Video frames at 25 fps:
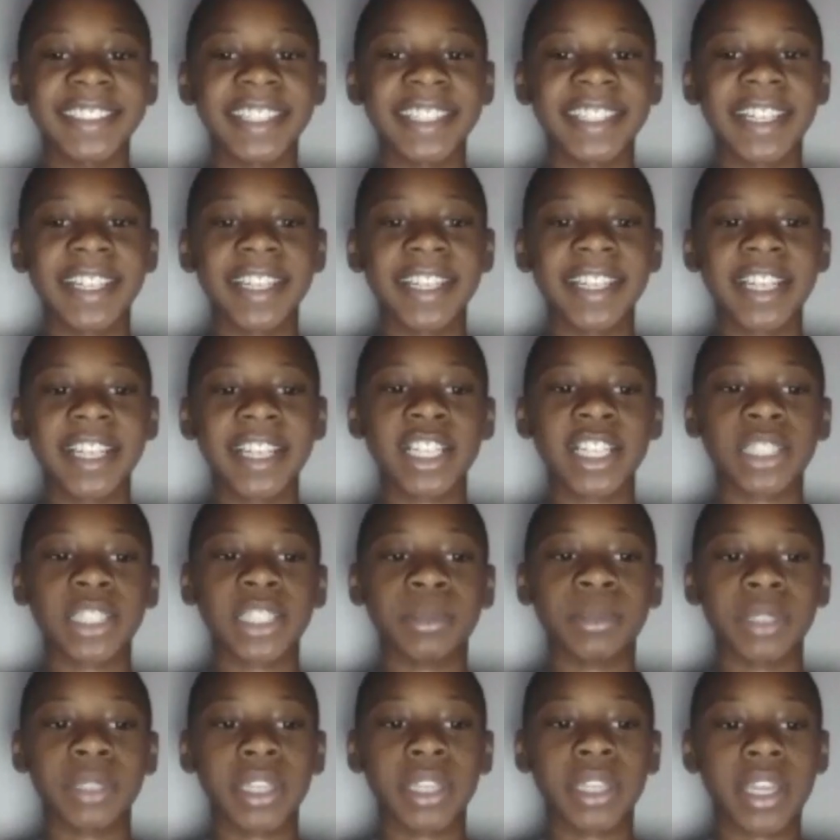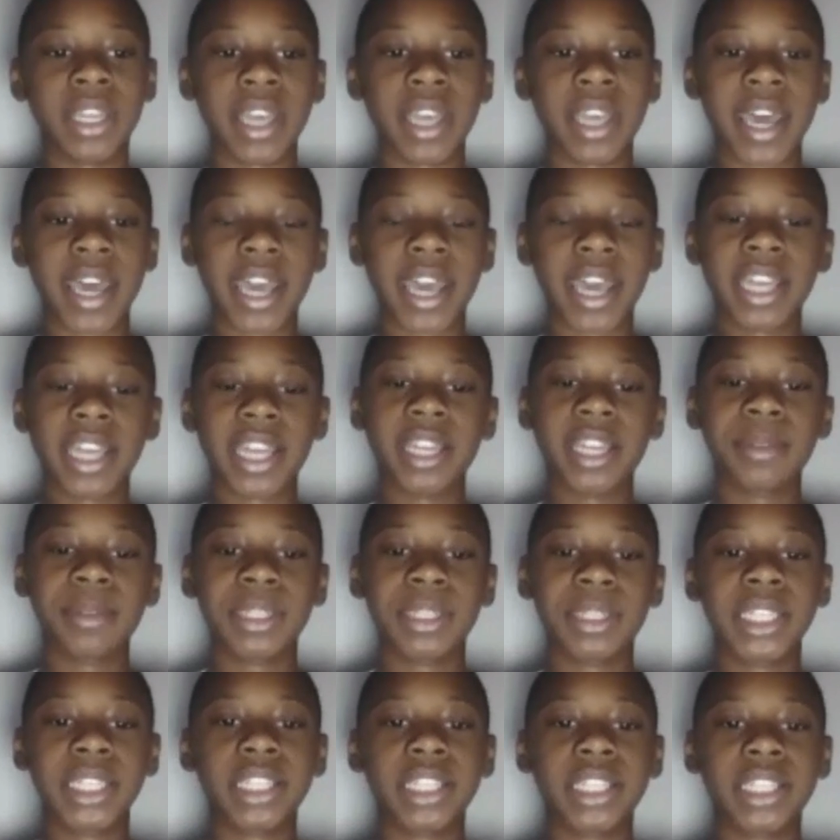Announcement Academic
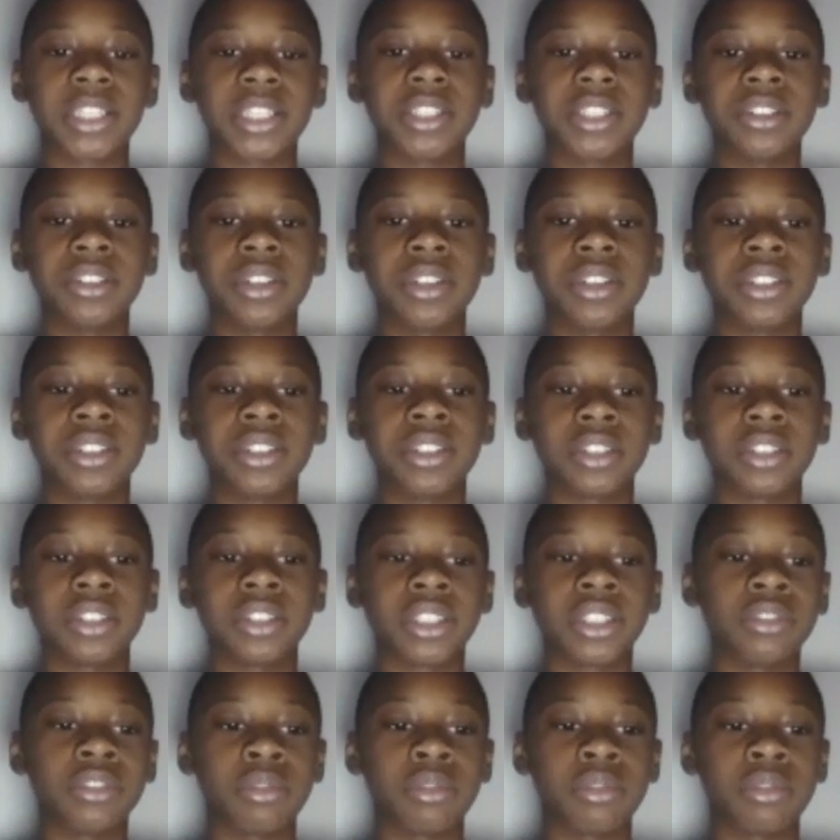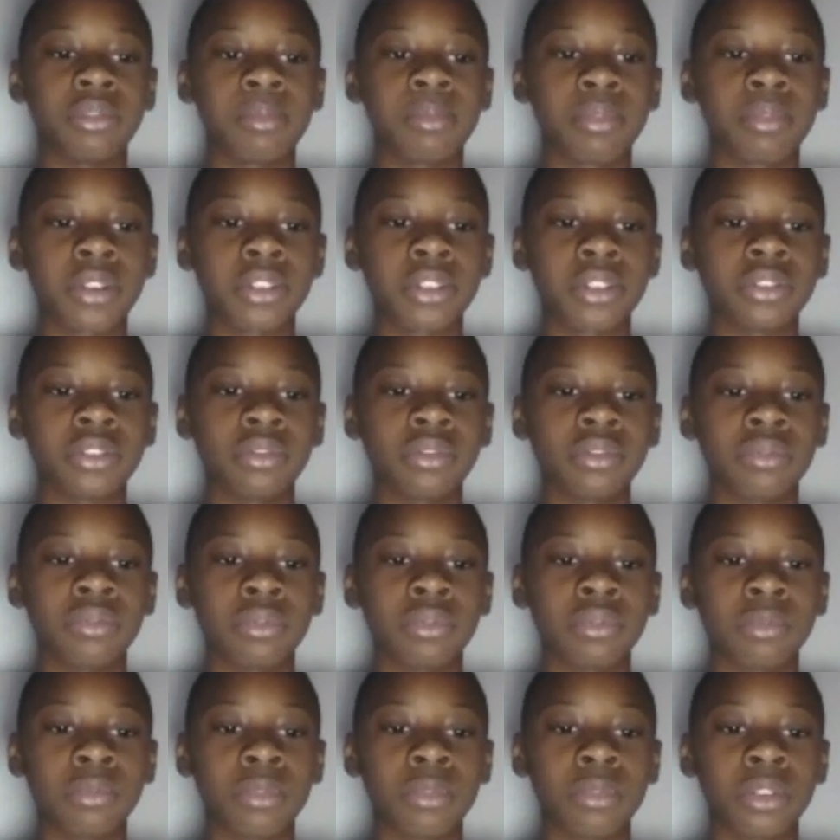challenge students are to report to
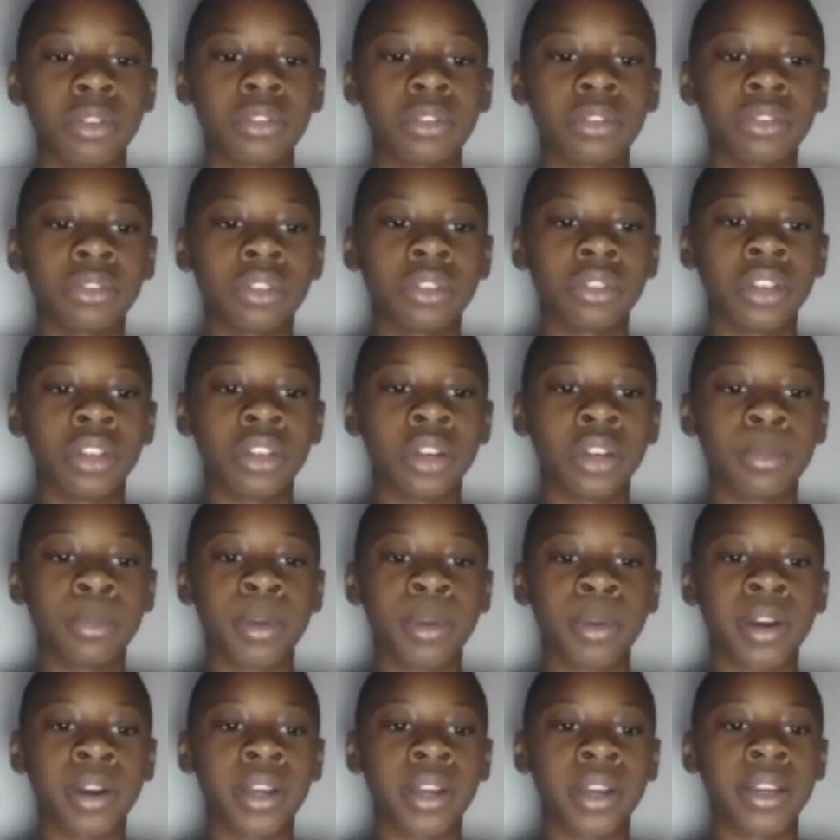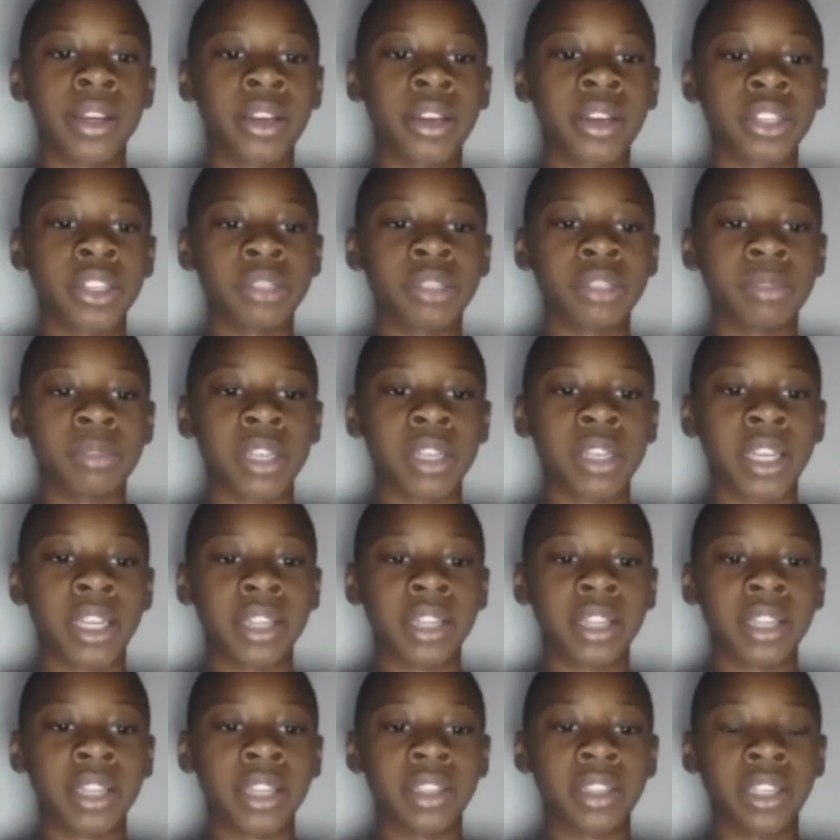room 103 upon announcement
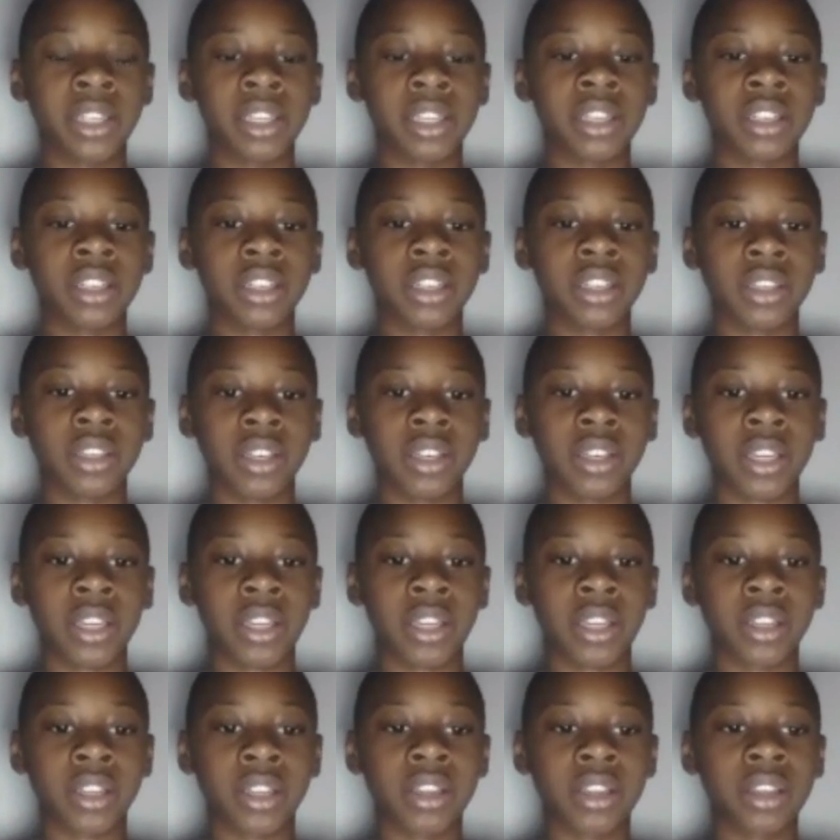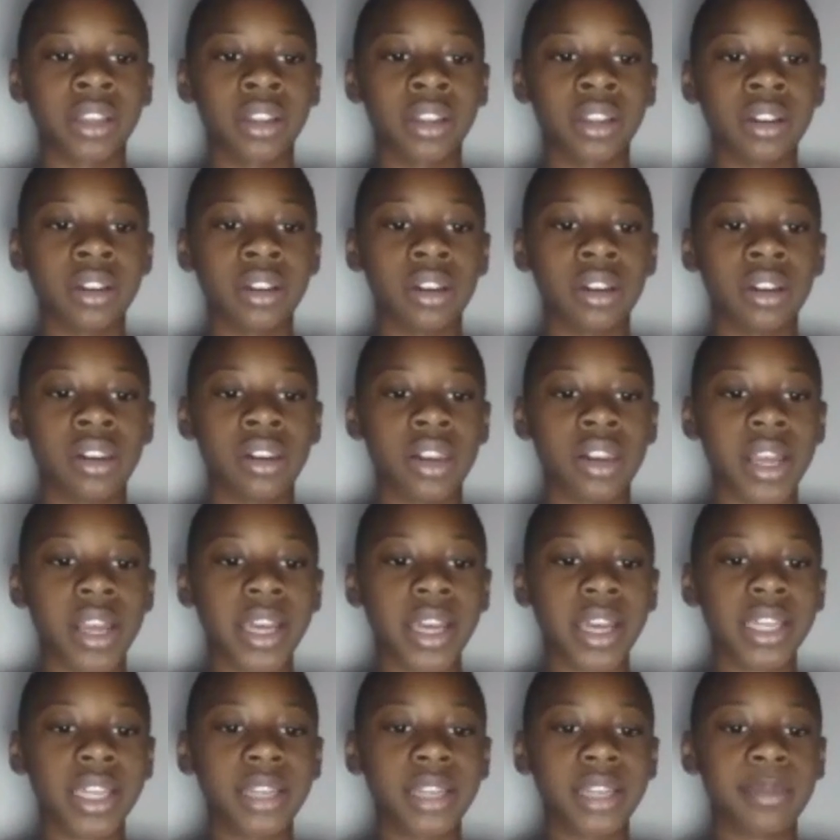at the end of the day.
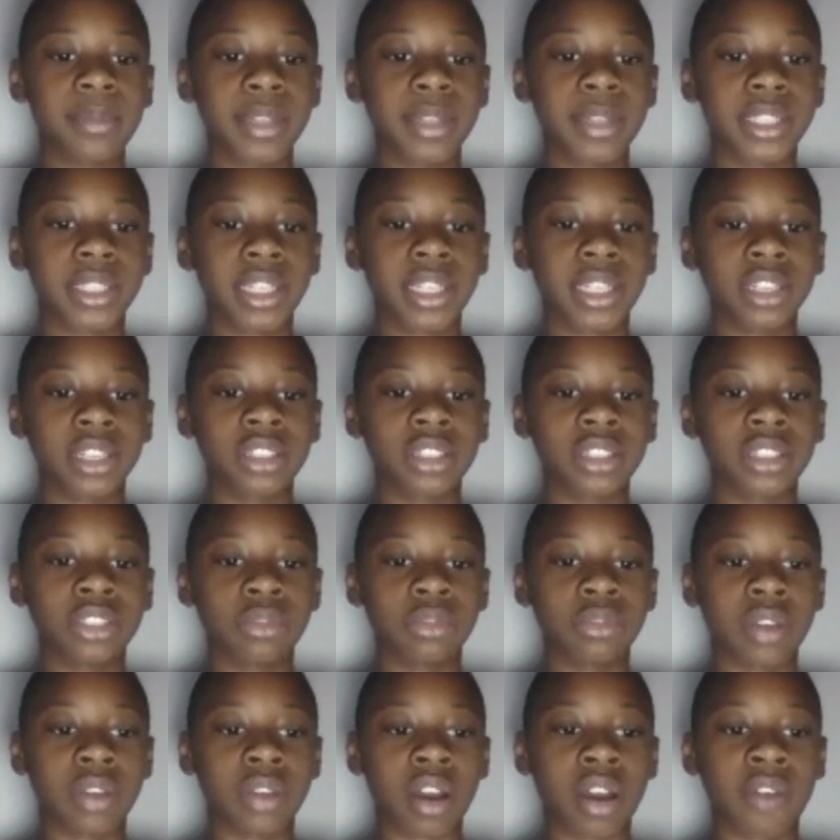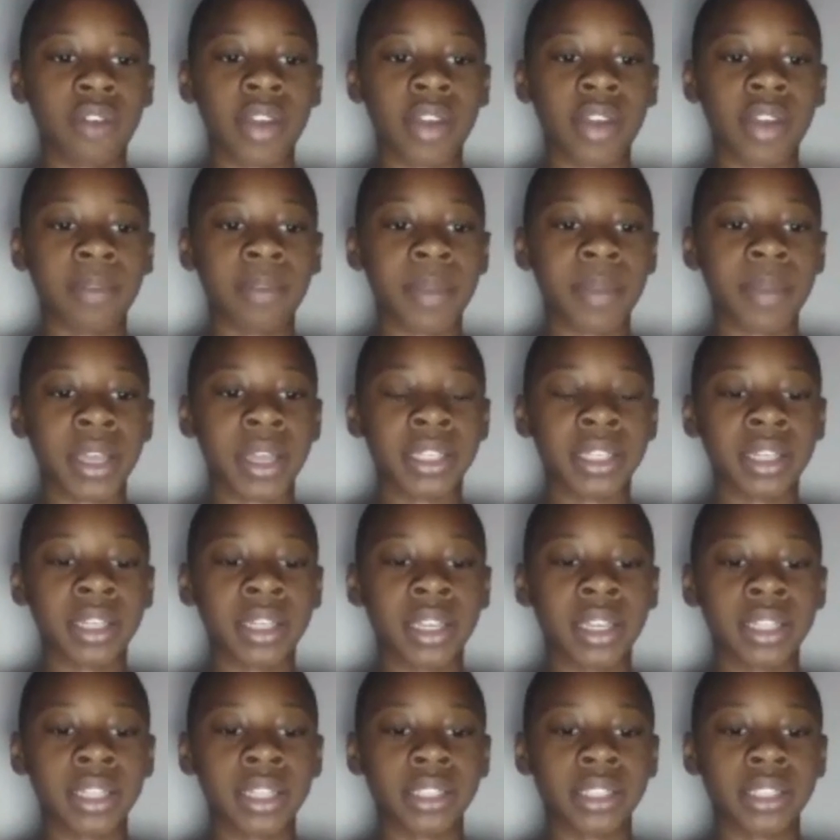Academic challenge will have a match
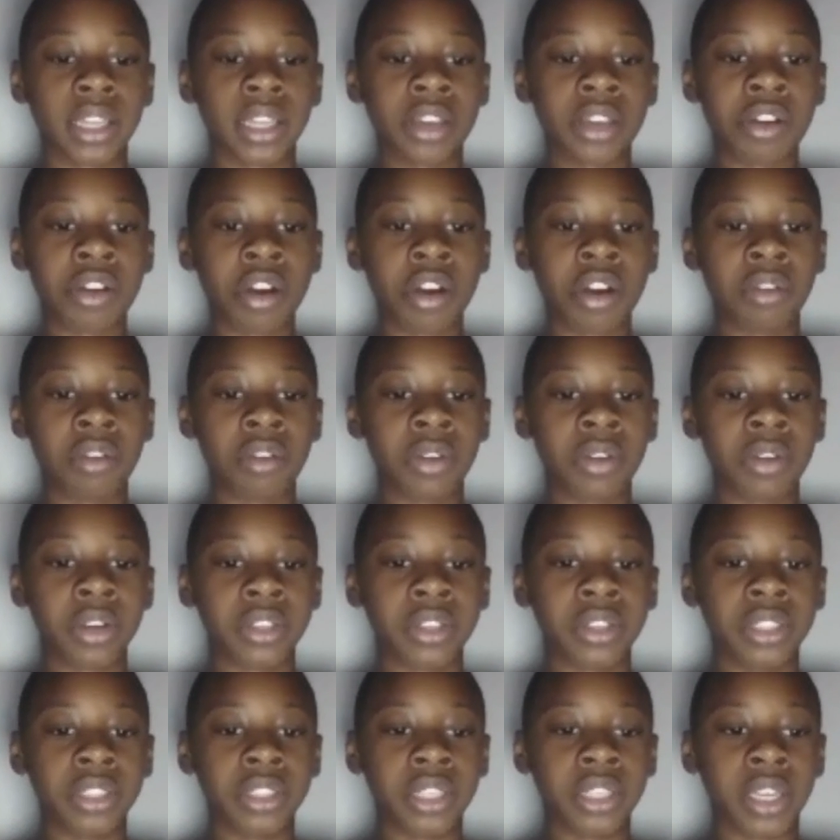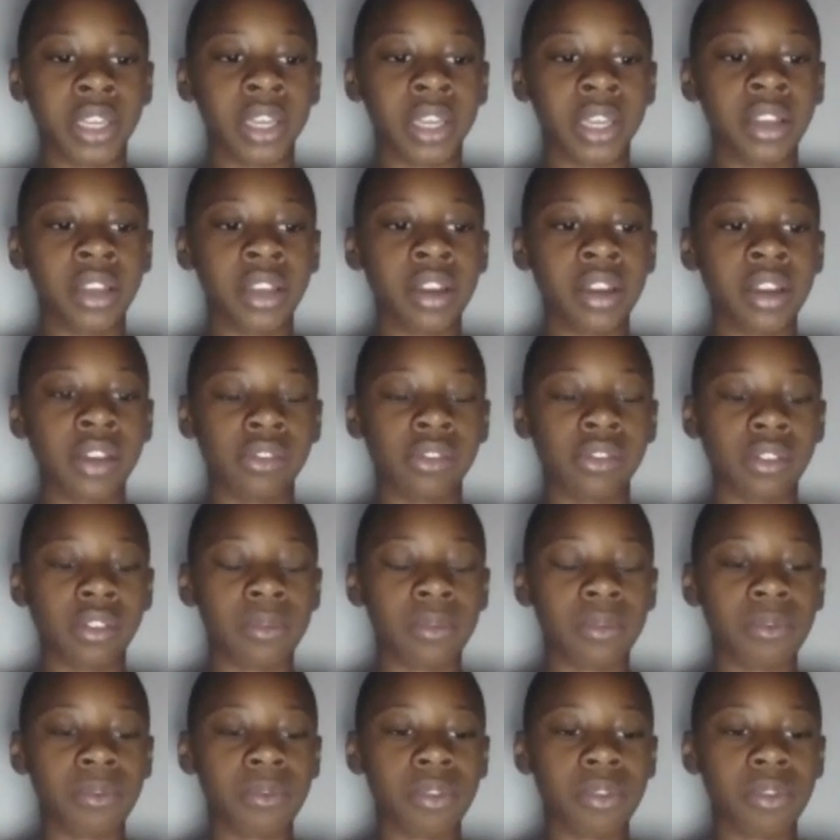against AR record today from
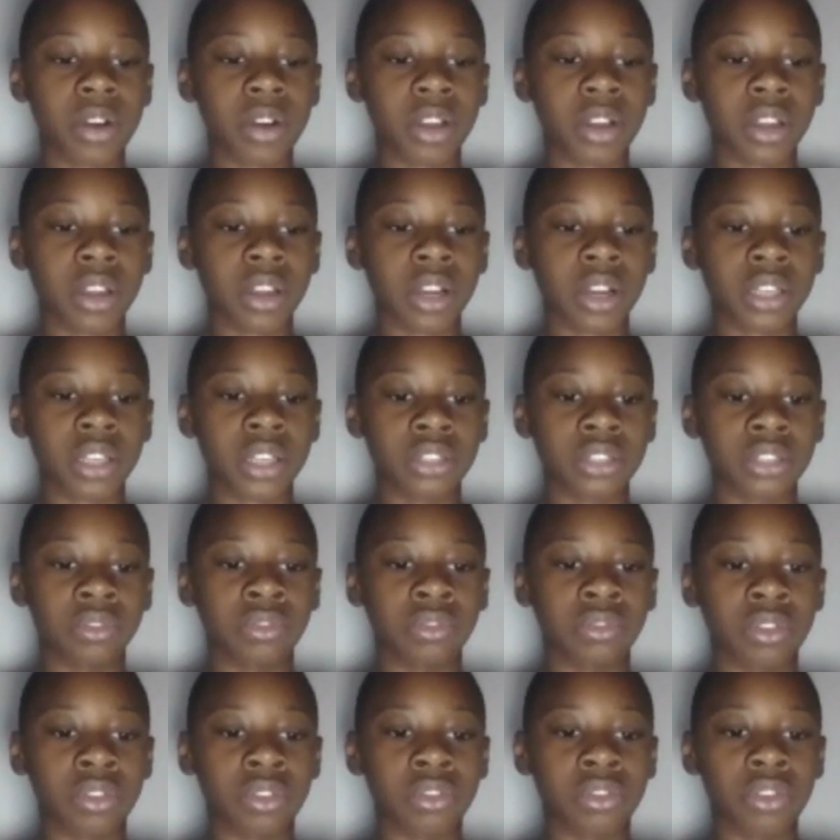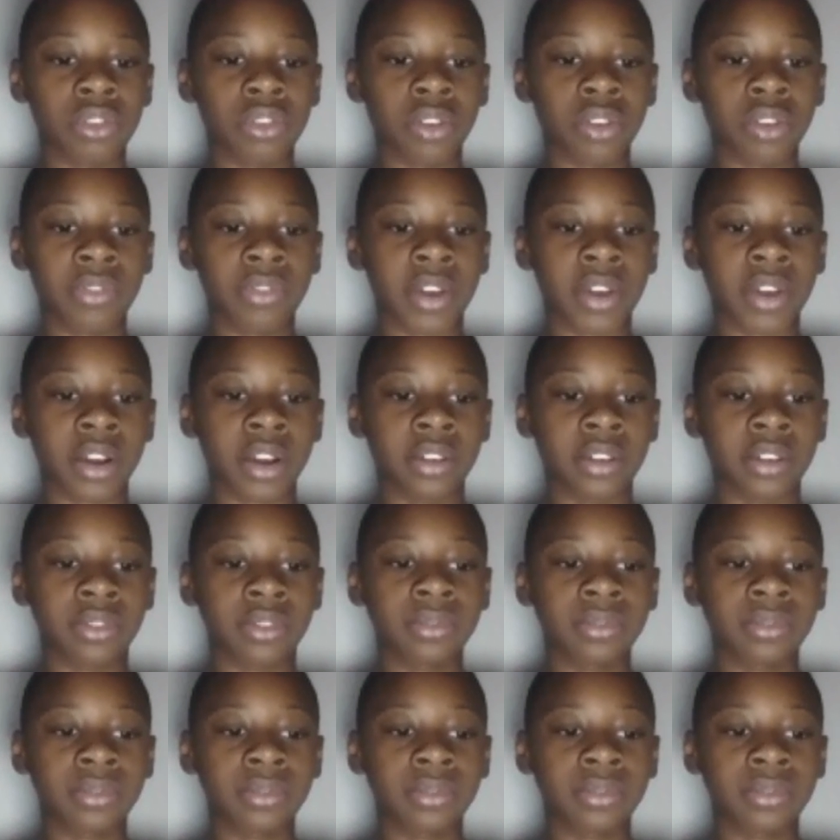4 o'clock to 4.45.